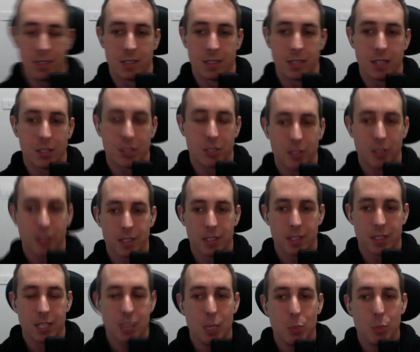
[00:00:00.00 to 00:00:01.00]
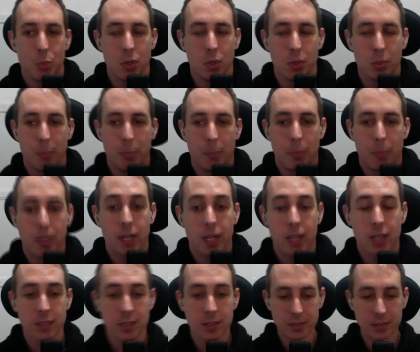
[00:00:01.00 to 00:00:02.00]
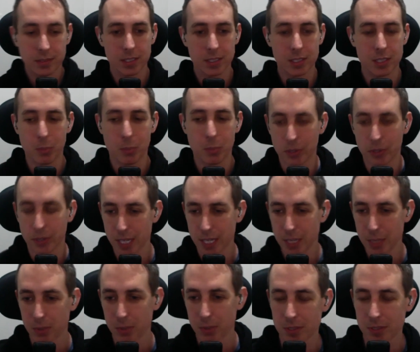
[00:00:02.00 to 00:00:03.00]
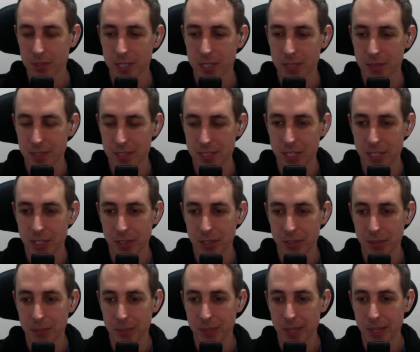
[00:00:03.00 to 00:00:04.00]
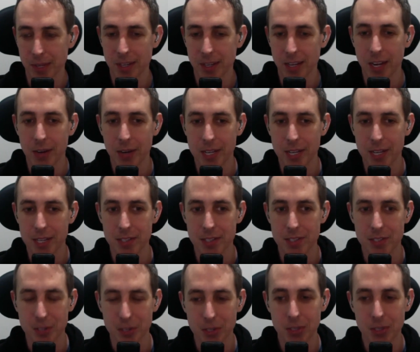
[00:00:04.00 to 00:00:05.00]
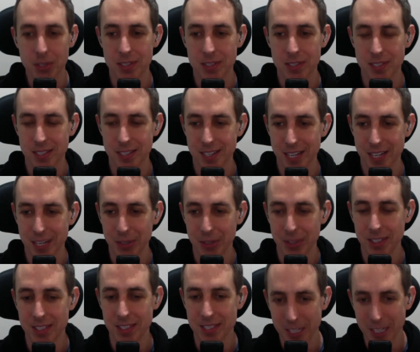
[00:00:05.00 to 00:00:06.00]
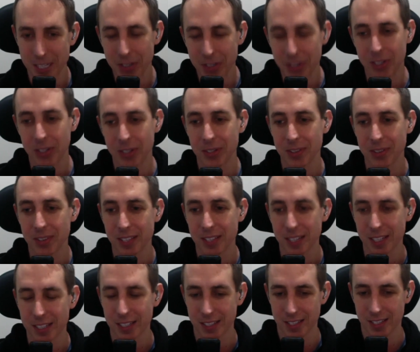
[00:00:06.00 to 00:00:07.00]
such a nice keyboard, but it's a mono keyboard. It's not even stereo. And our ears are so used to hearing stereo that